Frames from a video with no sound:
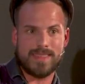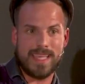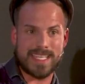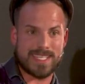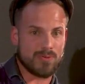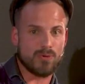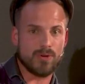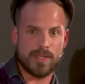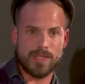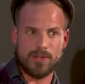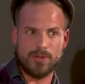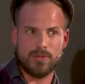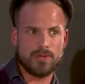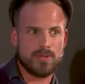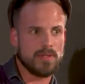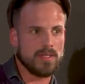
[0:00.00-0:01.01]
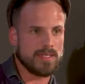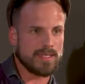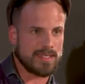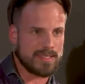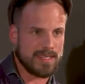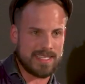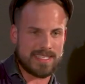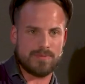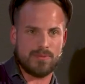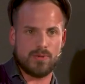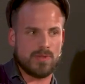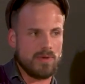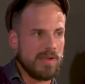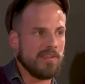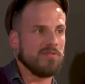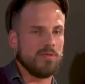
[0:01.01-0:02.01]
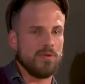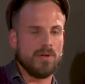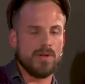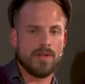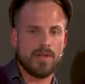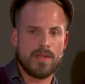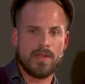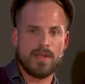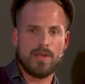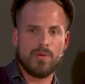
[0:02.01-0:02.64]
that's real, it's accessible to everyone.